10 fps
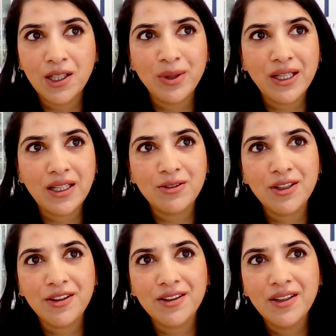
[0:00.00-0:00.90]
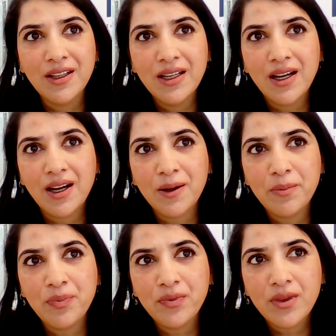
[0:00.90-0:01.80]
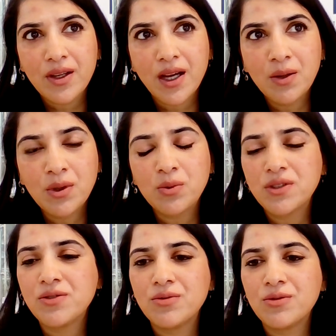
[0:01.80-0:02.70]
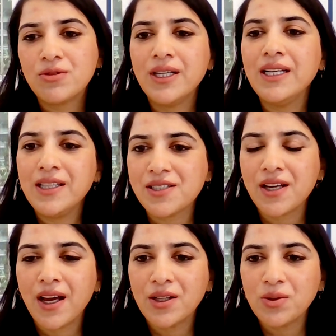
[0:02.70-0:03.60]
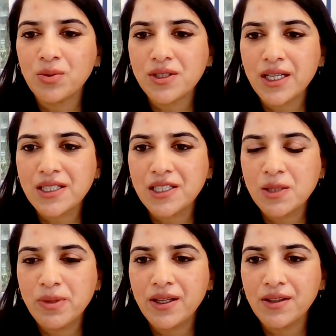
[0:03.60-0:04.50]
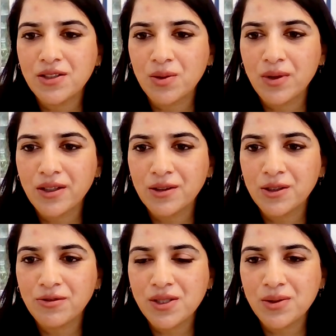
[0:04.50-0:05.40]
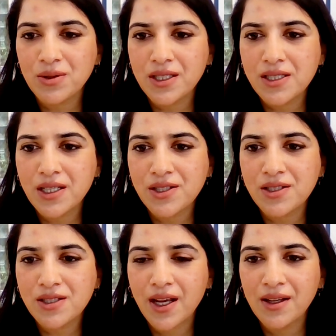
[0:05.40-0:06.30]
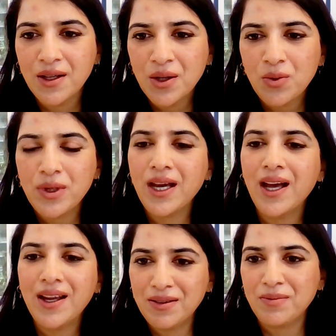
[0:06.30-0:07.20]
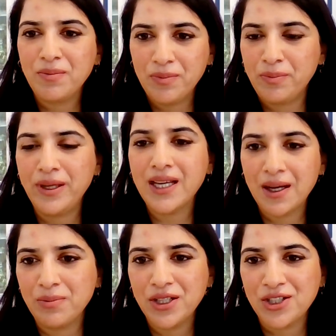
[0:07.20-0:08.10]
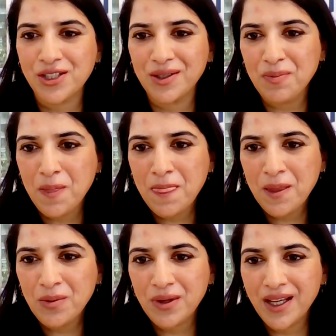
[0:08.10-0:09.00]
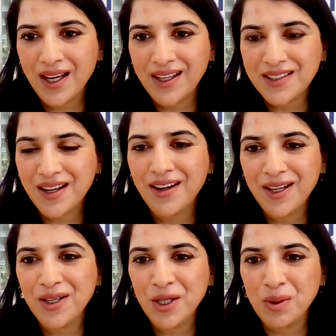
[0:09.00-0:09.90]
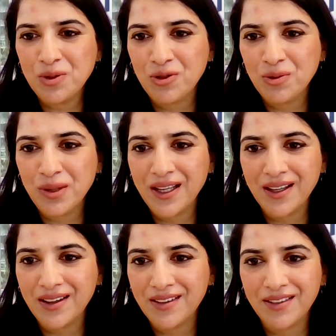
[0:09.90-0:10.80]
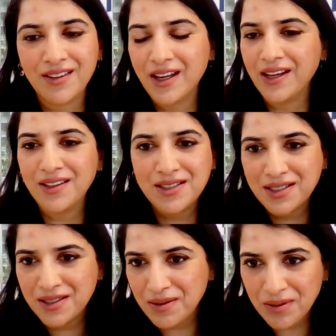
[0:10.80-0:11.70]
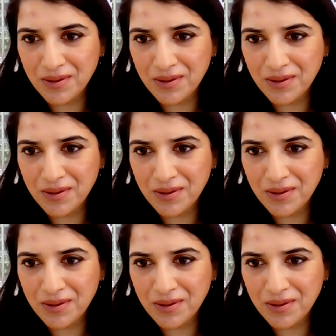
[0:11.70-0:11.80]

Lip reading: quickly. And what was really sad was actually speaking to quite a lot of these organizations saying, we had big ambition. We had high hopes for being the next